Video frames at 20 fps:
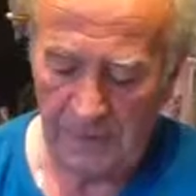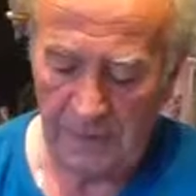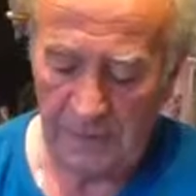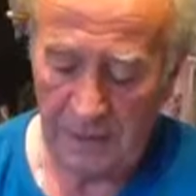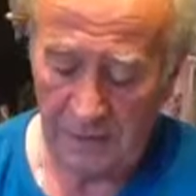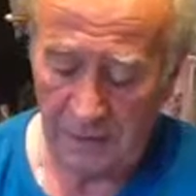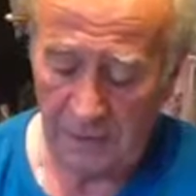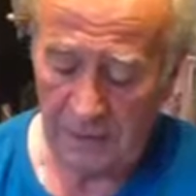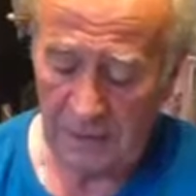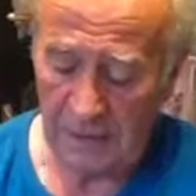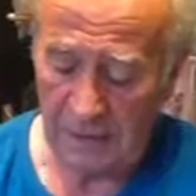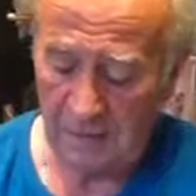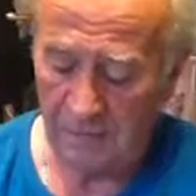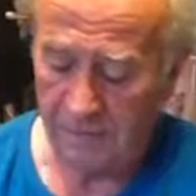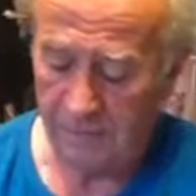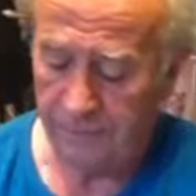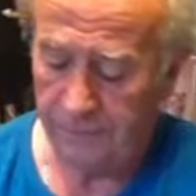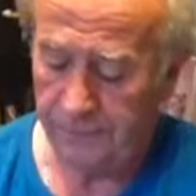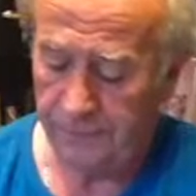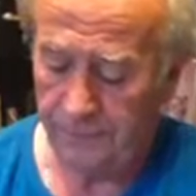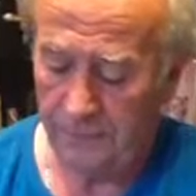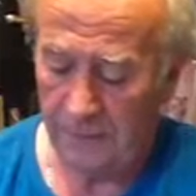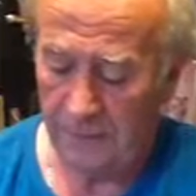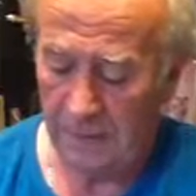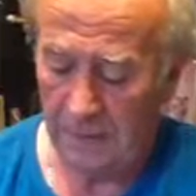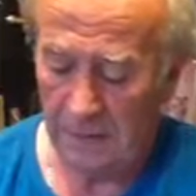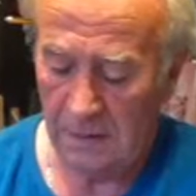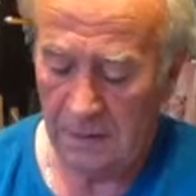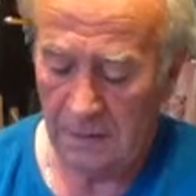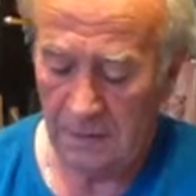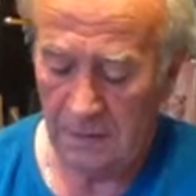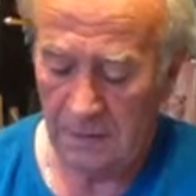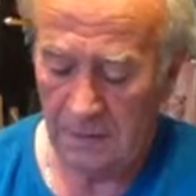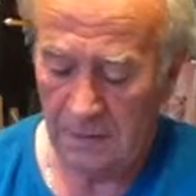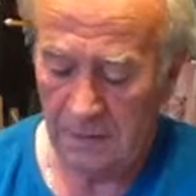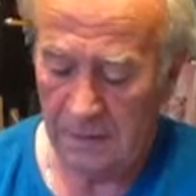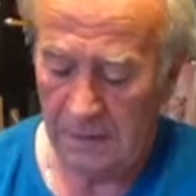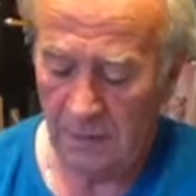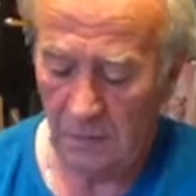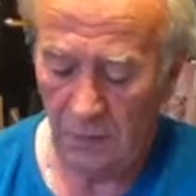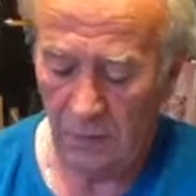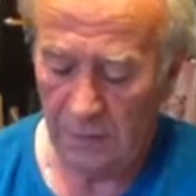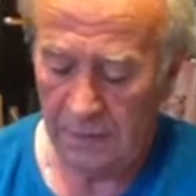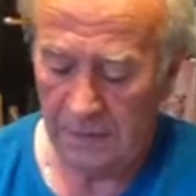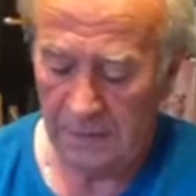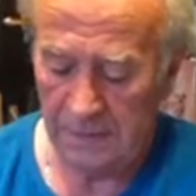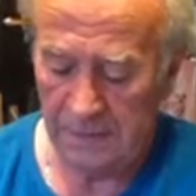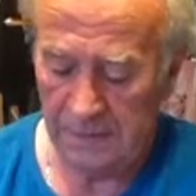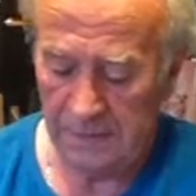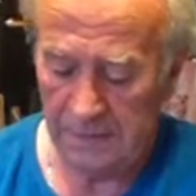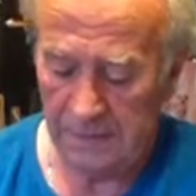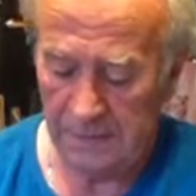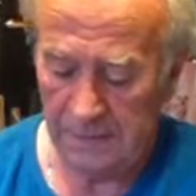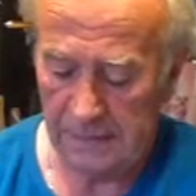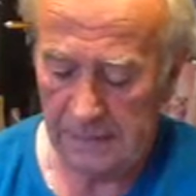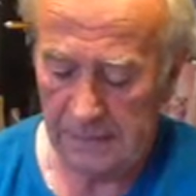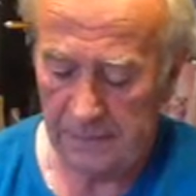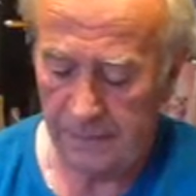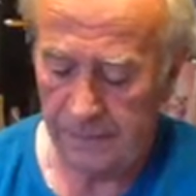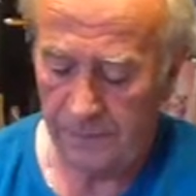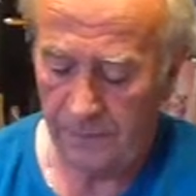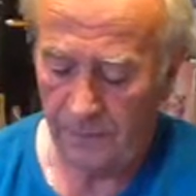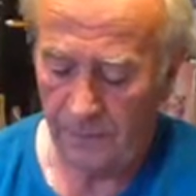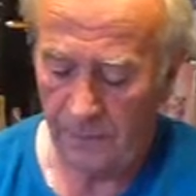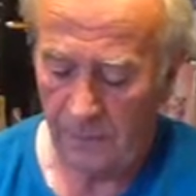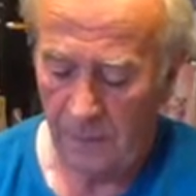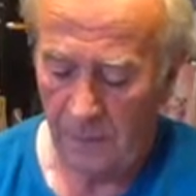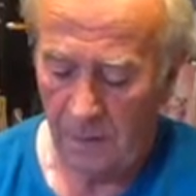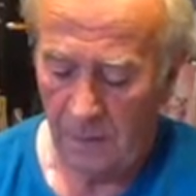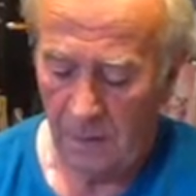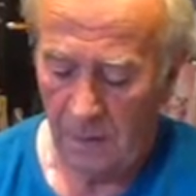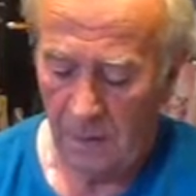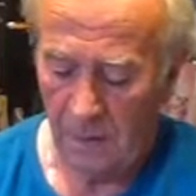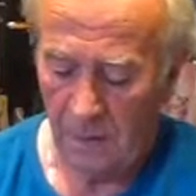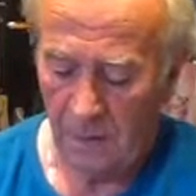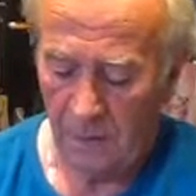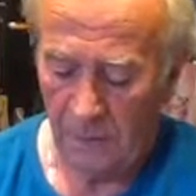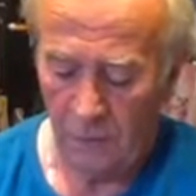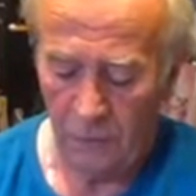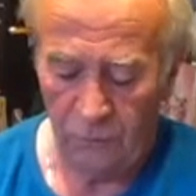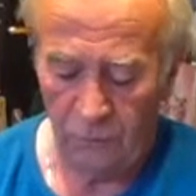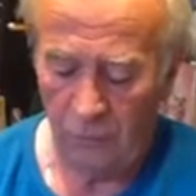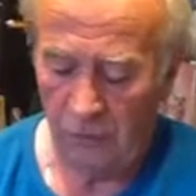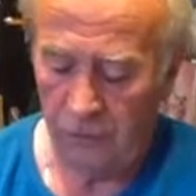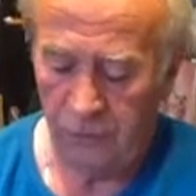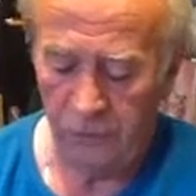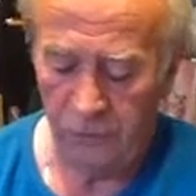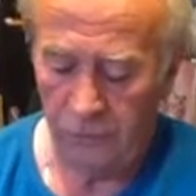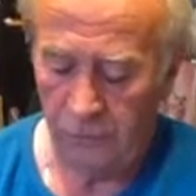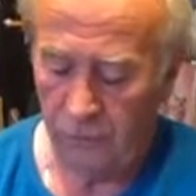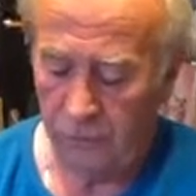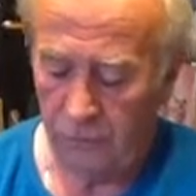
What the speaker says: take your time. It's like all things. Don't rush